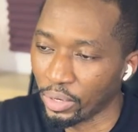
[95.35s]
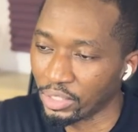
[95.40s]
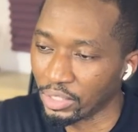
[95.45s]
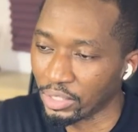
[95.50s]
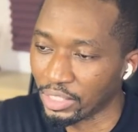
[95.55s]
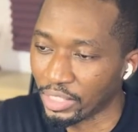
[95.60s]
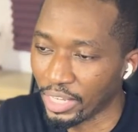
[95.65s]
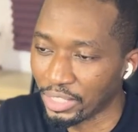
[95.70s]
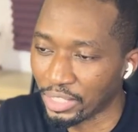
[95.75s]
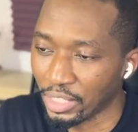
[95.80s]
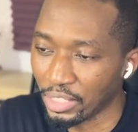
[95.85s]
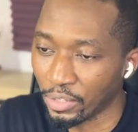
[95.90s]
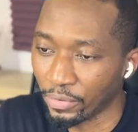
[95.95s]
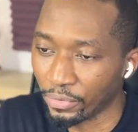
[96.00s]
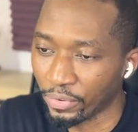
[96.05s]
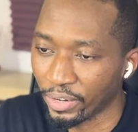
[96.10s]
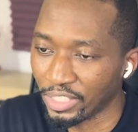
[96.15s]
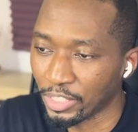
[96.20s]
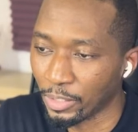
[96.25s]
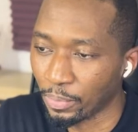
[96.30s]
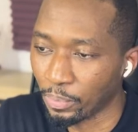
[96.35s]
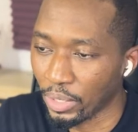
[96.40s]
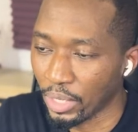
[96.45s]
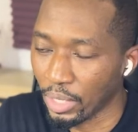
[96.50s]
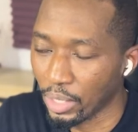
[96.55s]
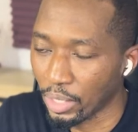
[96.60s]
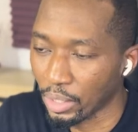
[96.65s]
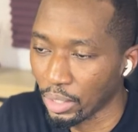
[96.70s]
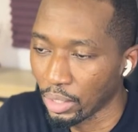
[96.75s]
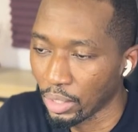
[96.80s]
it takes a different
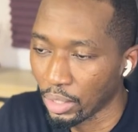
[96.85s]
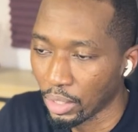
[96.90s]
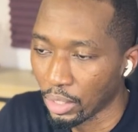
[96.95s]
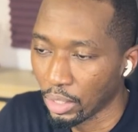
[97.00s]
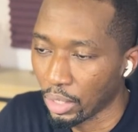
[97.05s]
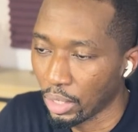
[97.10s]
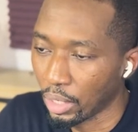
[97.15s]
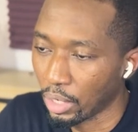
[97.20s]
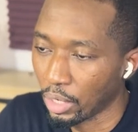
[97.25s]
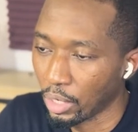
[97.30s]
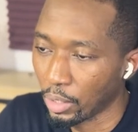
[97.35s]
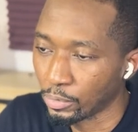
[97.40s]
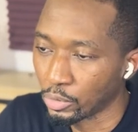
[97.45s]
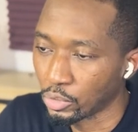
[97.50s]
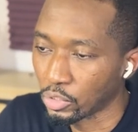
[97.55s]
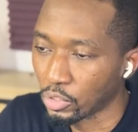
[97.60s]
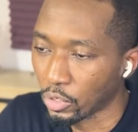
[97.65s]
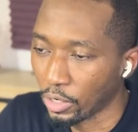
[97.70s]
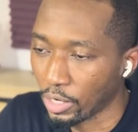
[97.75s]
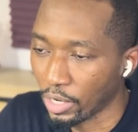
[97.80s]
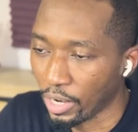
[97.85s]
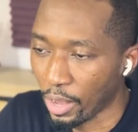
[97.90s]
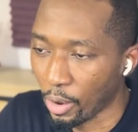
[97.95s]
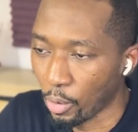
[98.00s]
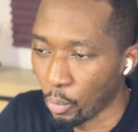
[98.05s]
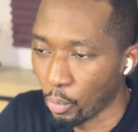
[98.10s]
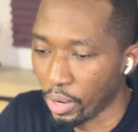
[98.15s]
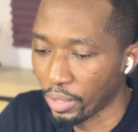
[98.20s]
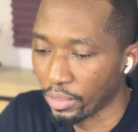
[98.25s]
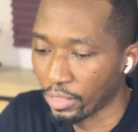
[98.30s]
speak to connect
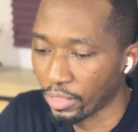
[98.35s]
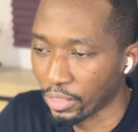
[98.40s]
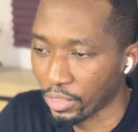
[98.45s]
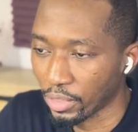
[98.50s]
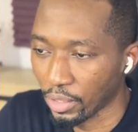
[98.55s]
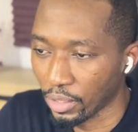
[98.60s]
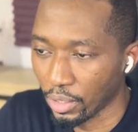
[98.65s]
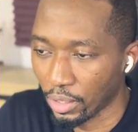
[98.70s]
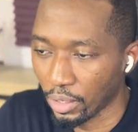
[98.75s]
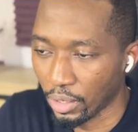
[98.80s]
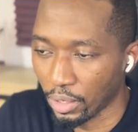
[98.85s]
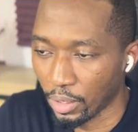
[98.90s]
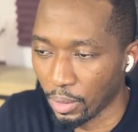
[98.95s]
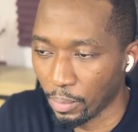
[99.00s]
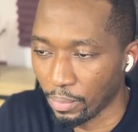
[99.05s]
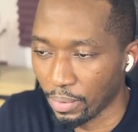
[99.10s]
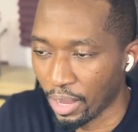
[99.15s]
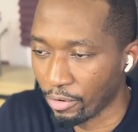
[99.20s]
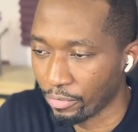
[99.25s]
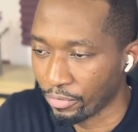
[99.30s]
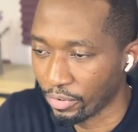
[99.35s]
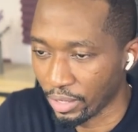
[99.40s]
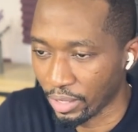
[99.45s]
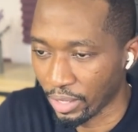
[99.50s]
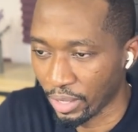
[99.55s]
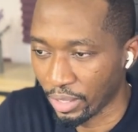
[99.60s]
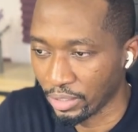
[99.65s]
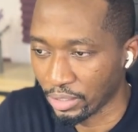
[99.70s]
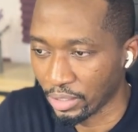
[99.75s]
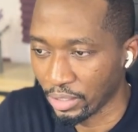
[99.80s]
with
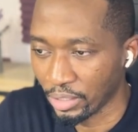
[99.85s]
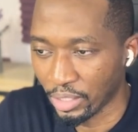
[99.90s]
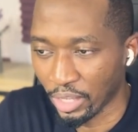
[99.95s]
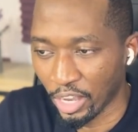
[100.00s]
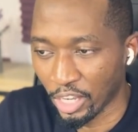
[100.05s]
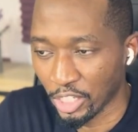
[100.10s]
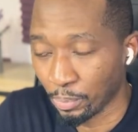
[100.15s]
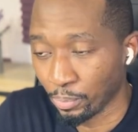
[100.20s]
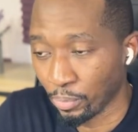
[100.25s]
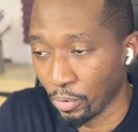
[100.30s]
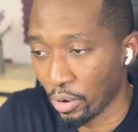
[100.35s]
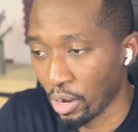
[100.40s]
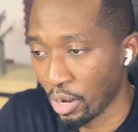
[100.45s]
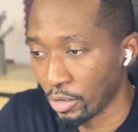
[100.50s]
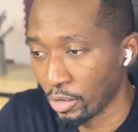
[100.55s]
Africans and diaspora